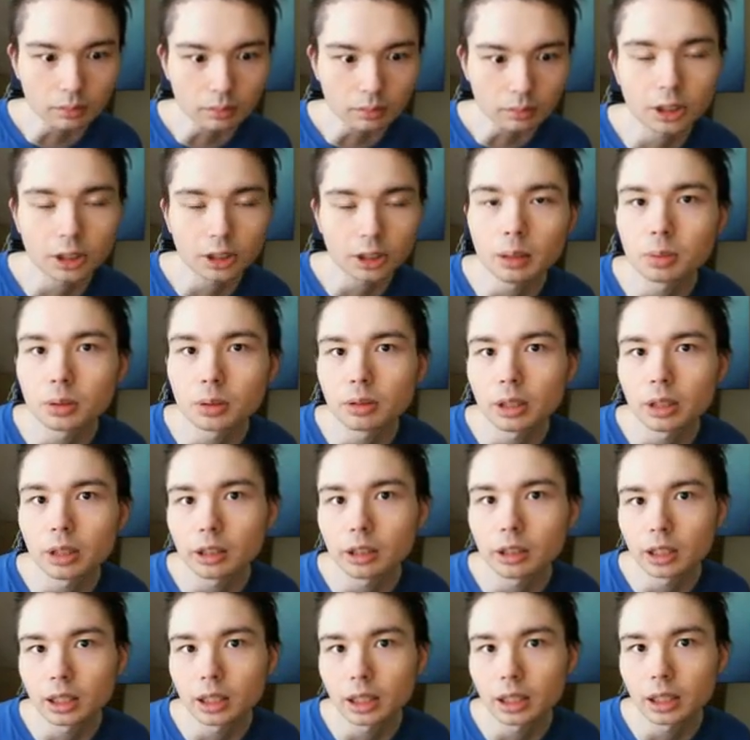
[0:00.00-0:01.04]

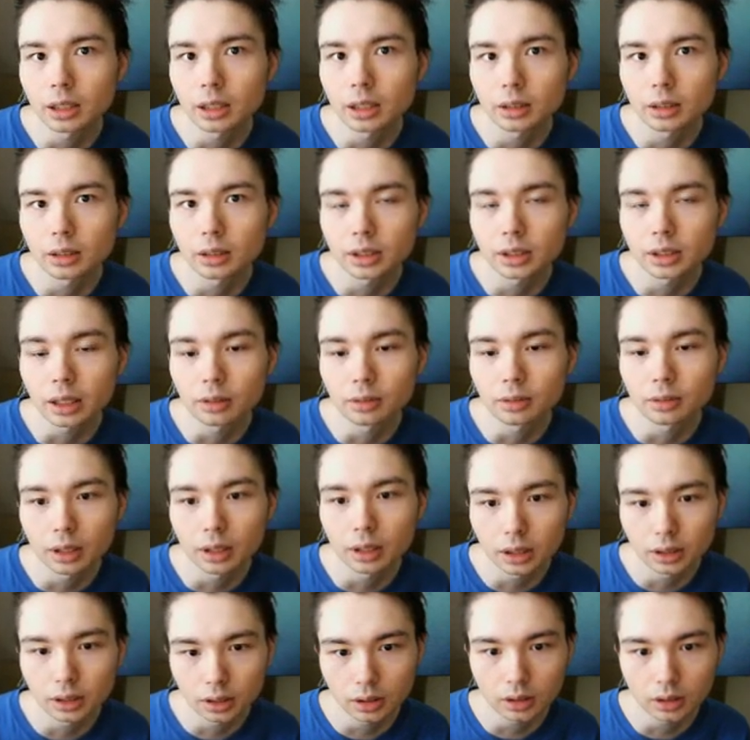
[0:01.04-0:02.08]
temporarily
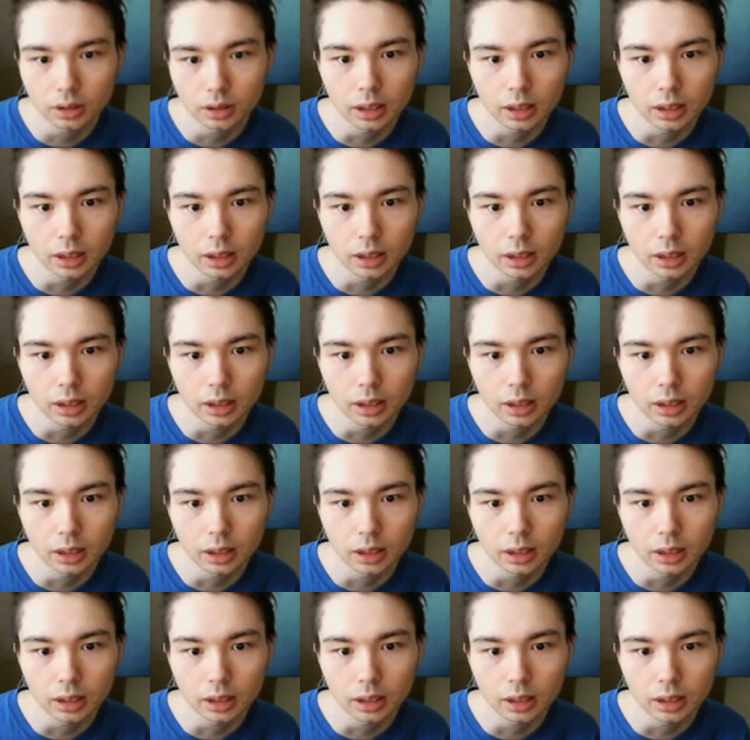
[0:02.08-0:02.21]
sacrificing the